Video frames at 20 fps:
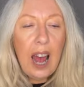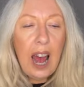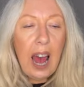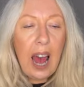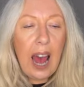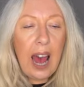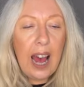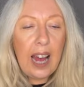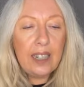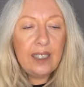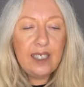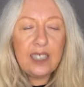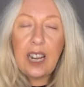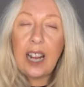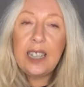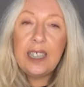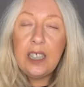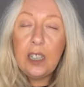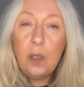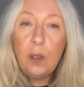And
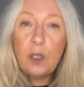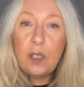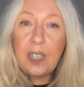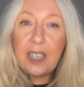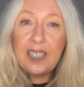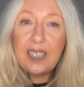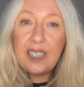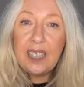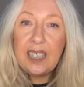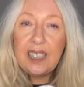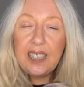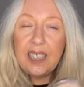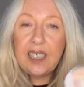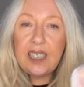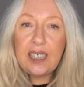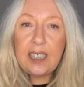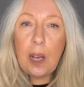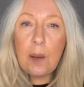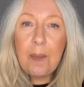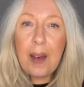I use this in the
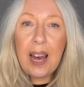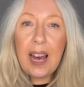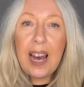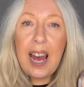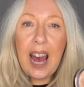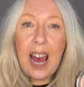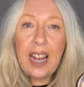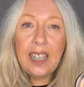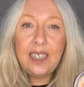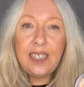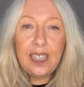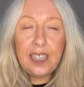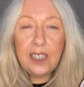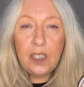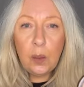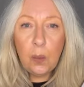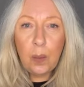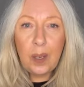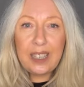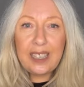summer and in
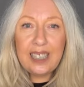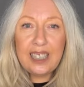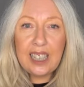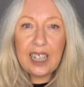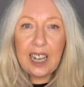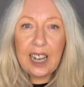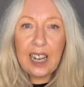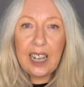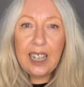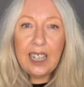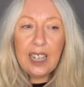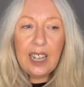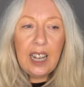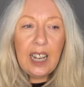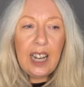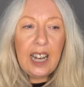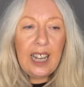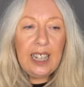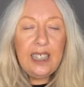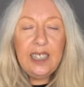the winter
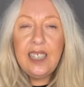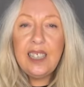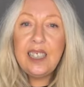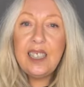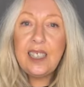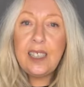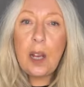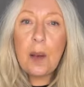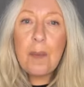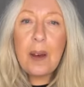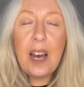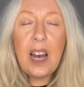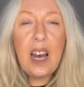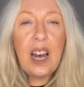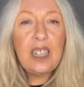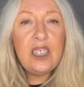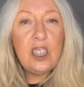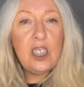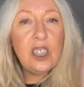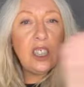in the summer,
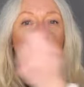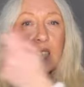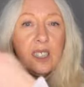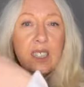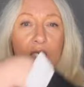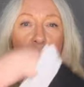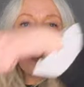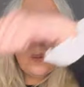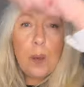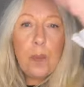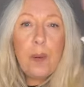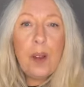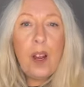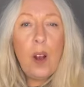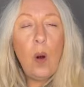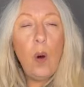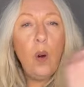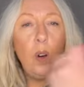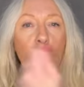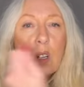I just like to sweep it
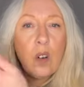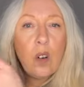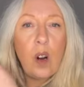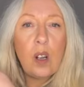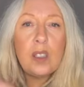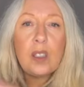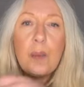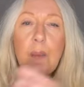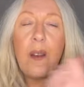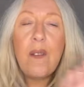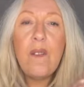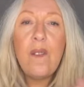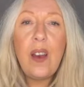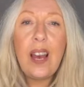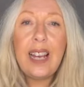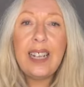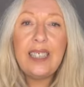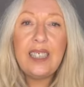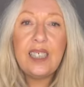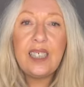all across my
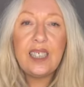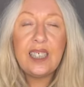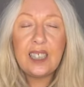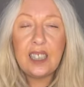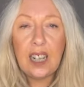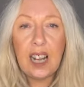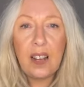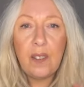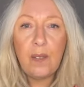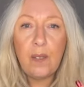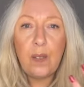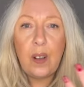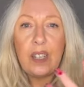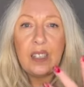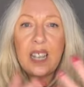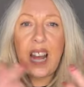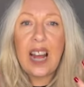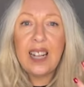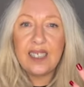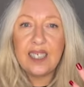face to give
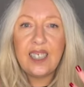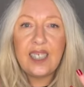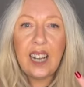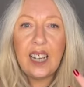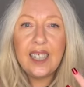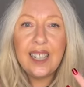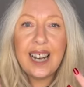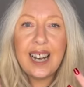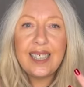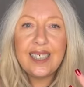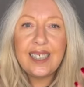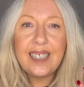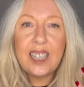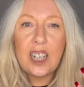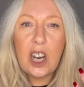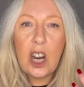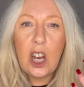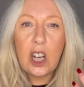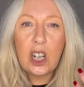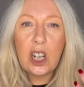that sun-kissed
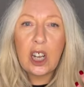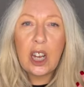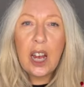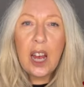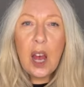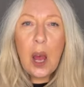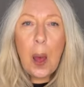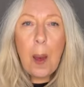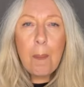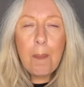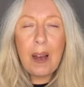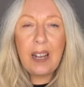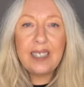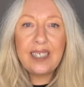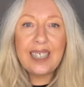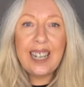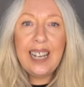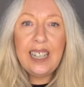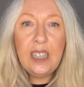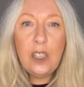look. But
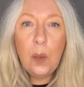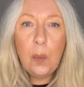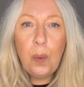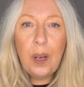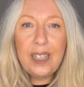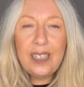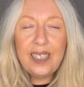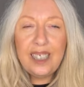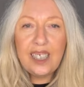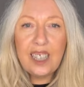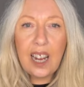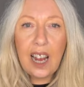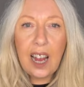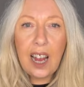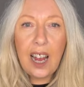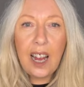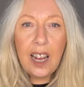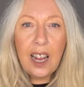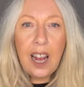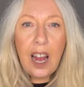in the
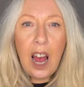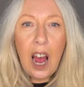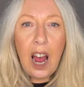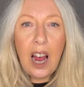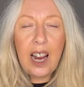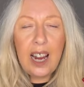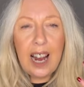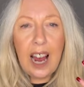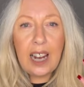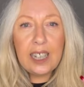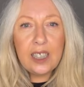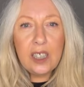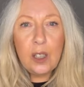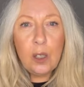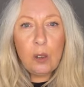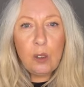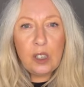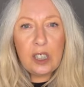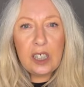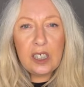winter, I
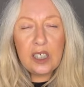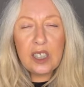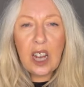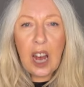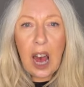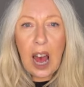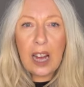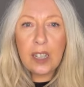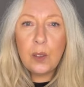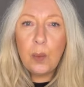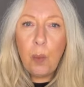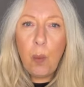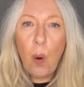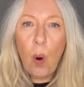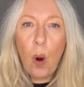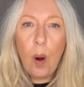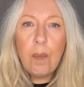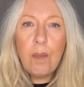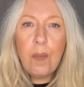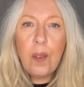use it to add
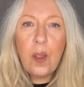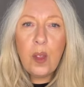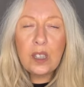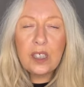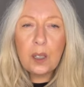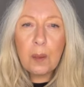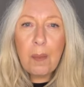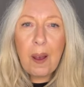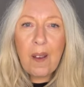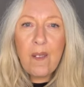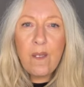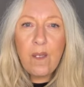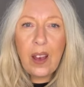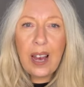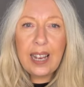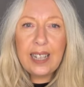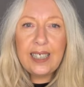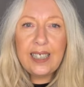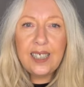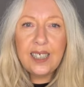warmth to my
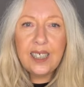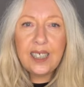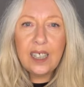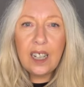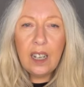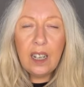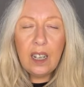face.